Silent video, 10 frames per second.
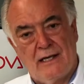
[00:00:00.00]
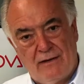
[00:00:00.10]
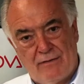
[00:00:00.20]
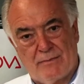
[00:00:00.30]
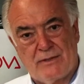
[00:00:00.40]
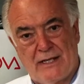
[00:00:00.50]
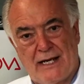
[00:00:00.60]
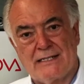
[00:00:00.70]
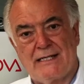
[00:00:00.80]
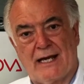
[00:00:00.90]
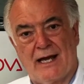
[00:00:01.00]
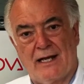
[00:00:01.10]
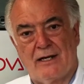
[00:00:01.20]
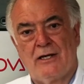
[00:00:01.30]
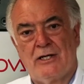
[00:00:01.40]
even up to the next
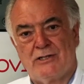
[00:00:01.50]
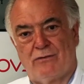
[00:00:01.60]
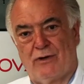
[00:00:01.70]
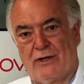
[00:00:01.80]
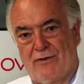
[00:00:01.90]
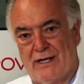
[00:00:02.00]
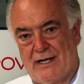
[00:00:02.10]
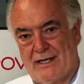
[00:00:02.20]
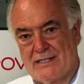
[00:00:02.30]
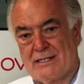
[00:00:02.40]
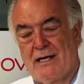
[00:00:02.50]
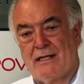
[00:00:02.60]
decade to fully realize